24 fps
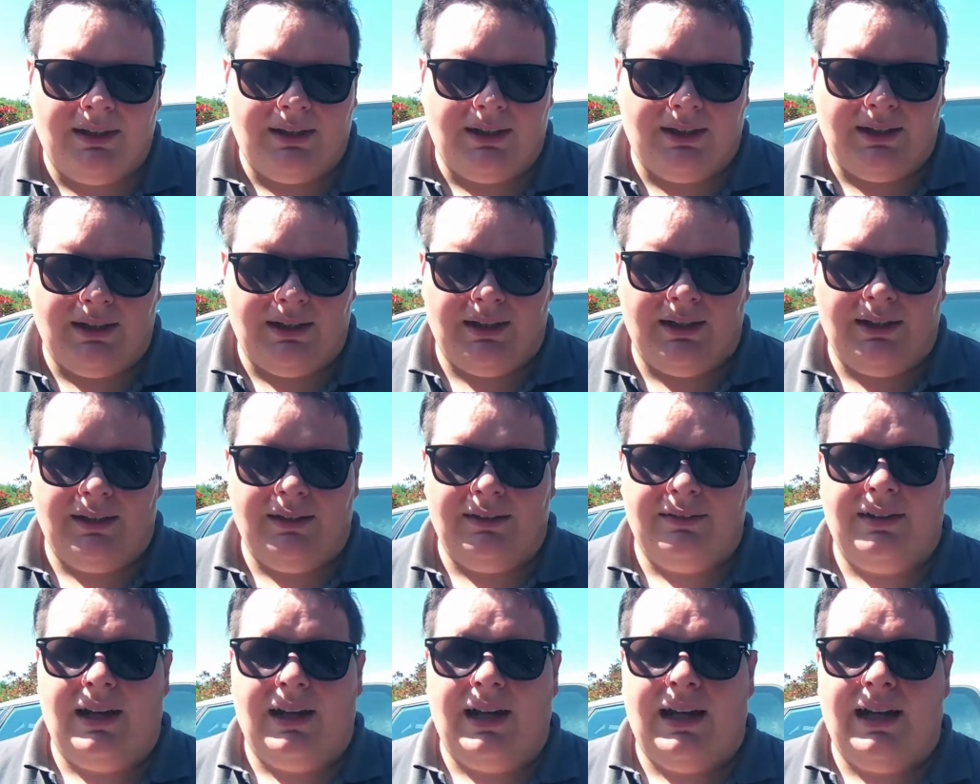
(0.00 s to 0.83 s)

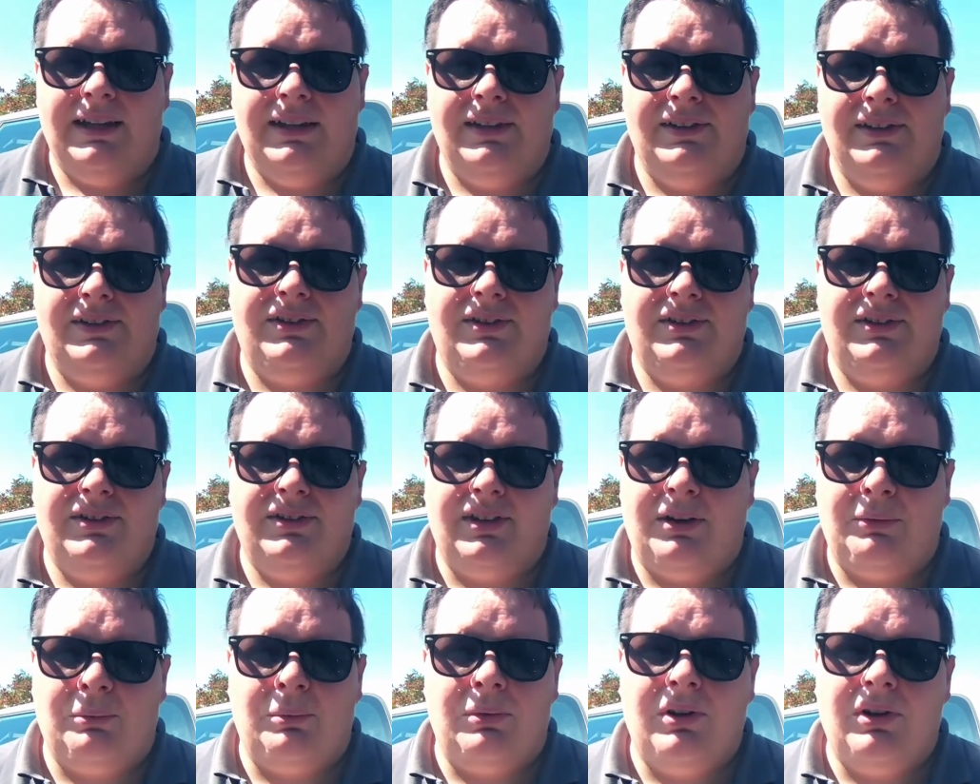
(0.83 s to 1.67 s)

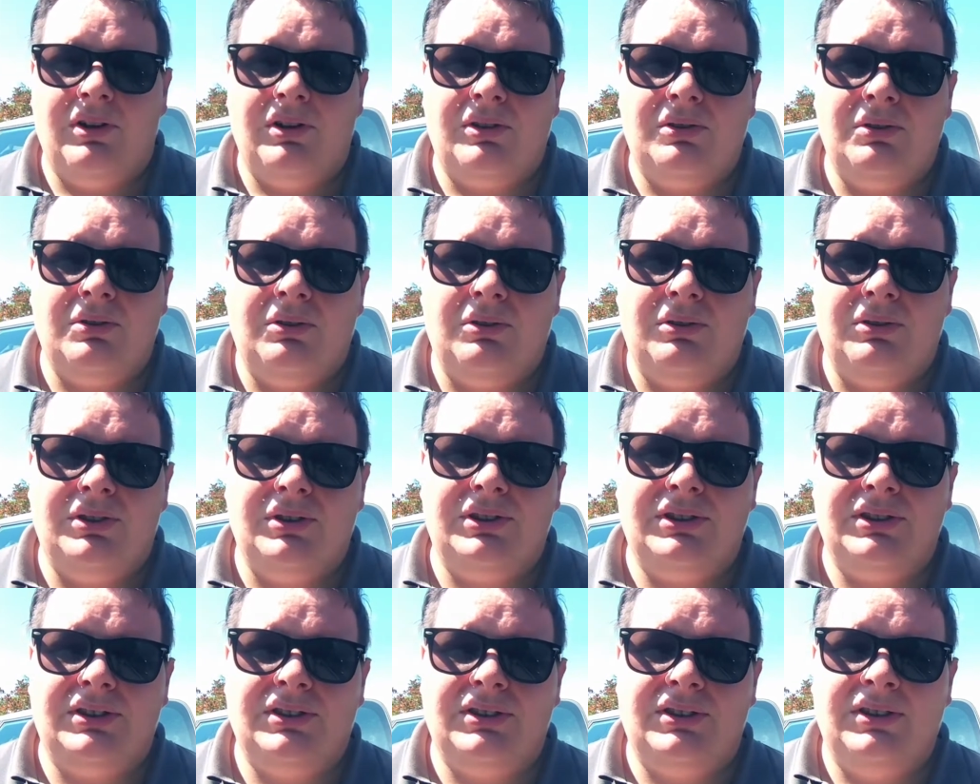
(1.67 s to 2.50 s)

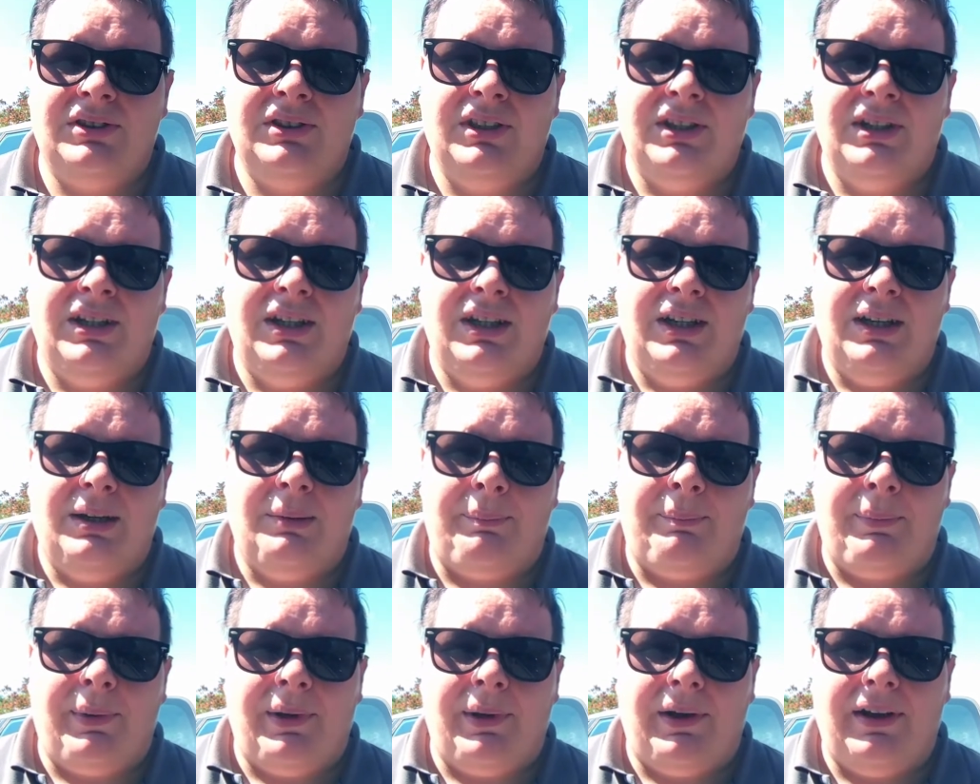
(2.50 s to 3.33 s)
workhorse,
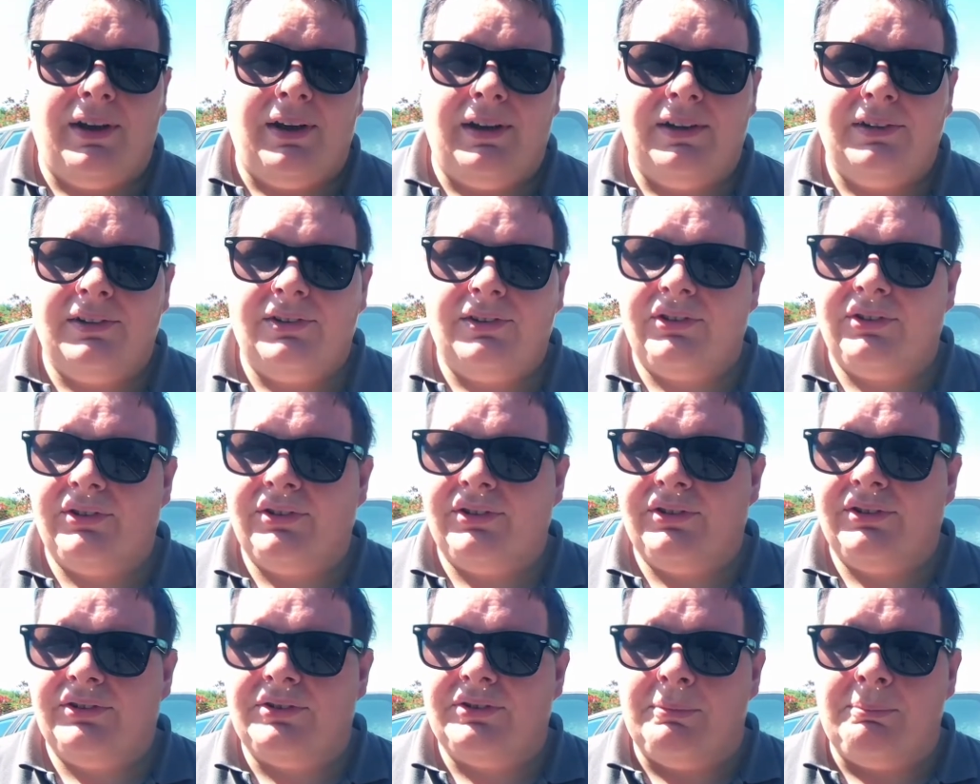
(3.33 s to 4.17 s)

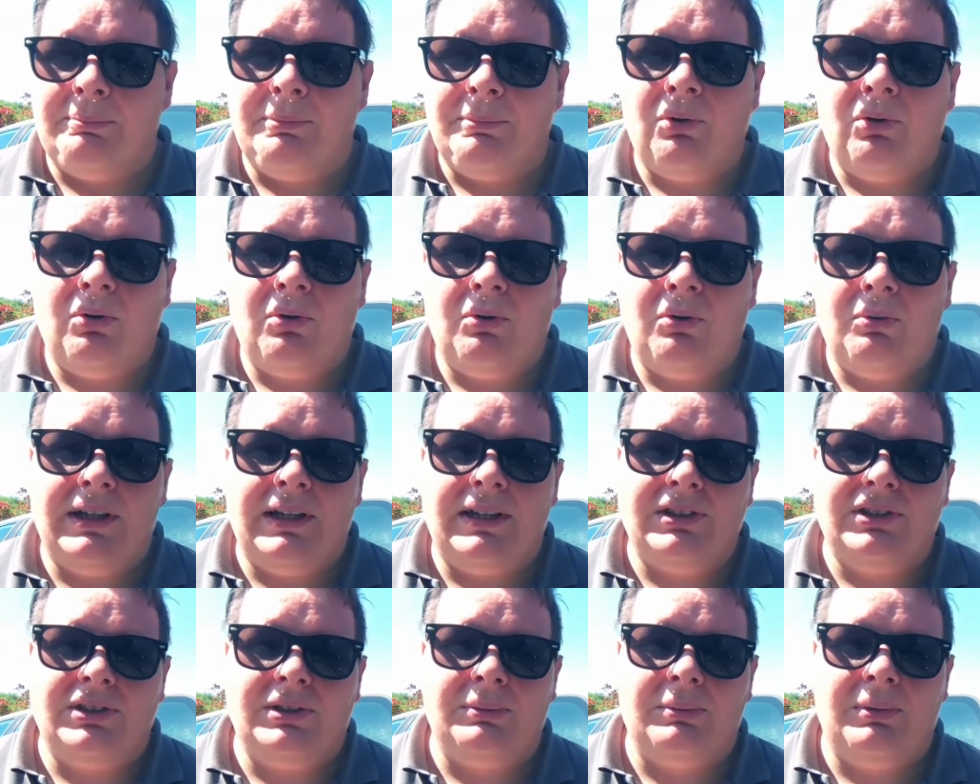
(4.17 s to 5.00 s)
but the more we
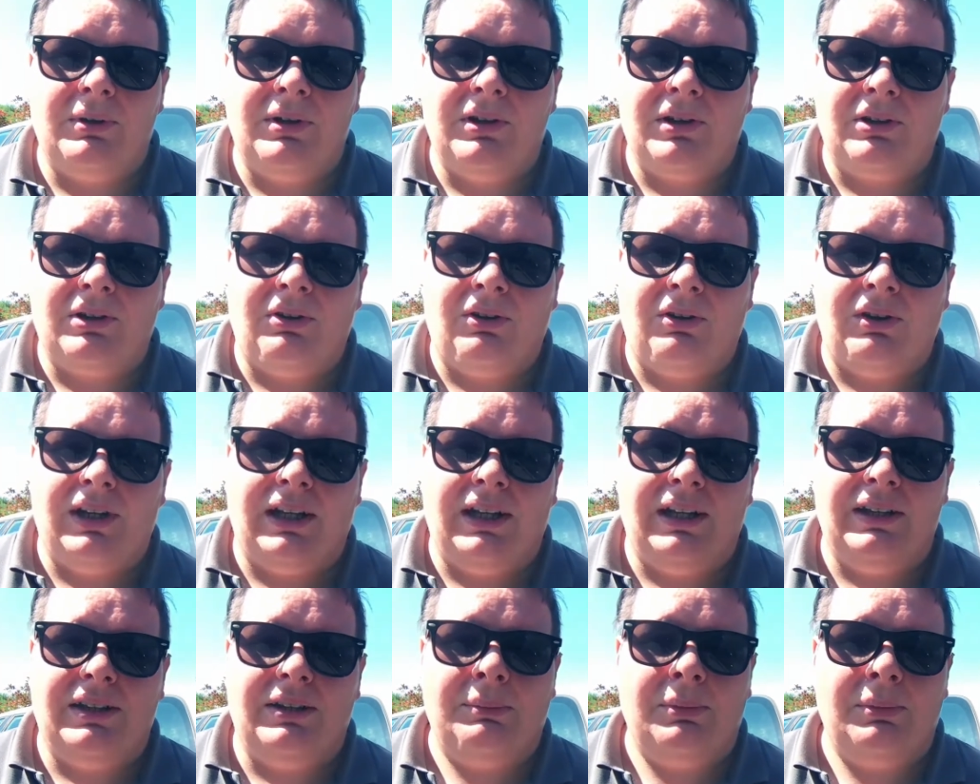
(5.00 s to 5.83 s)
actually work on
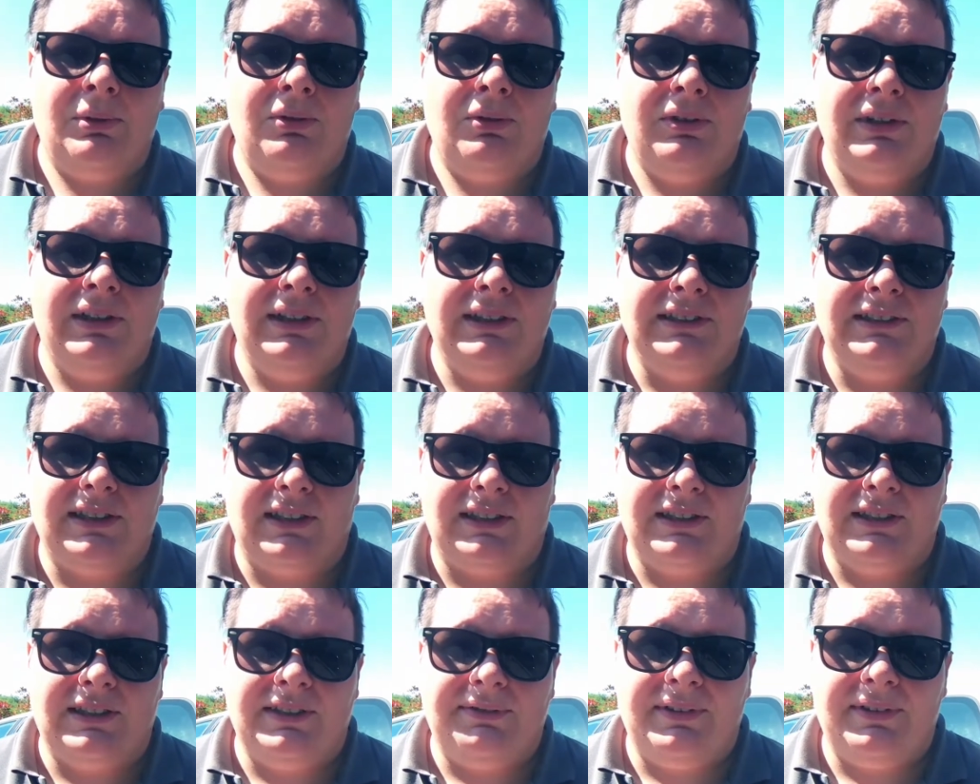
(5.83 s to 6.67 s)
it, the more he
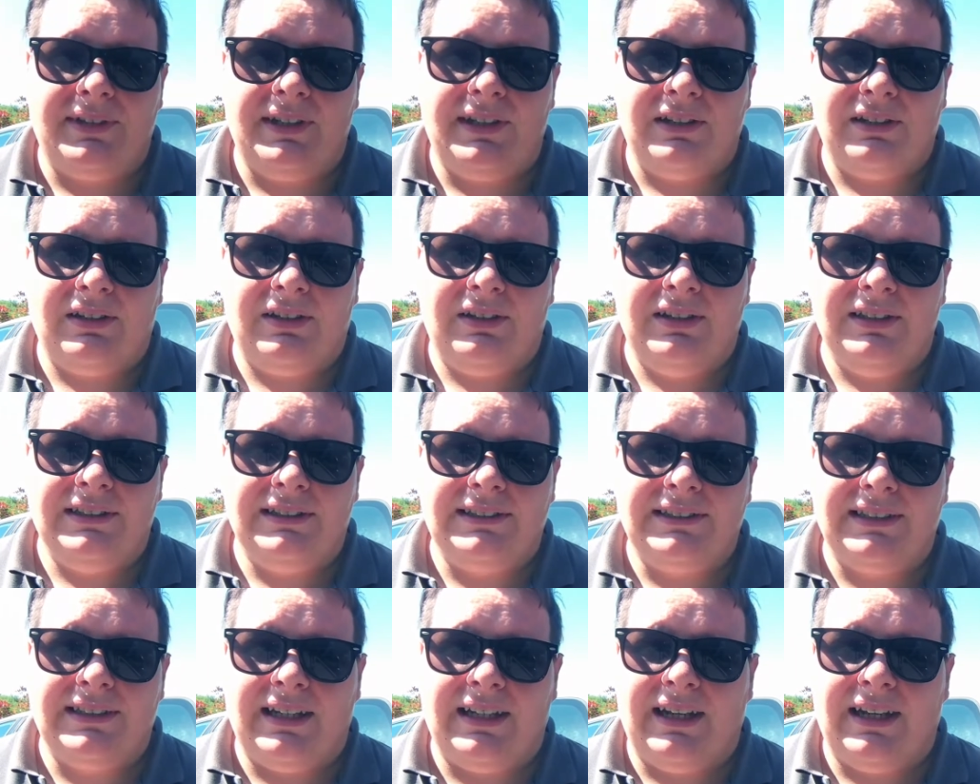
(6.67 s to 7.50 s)
suddenly
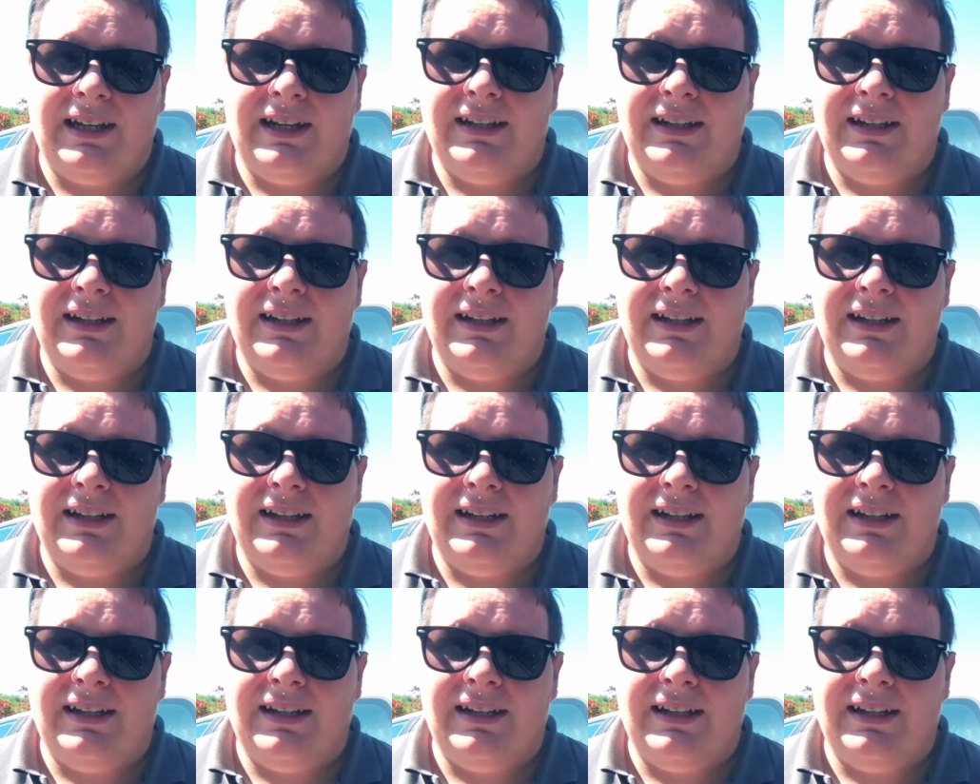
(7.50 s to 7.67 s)
realised that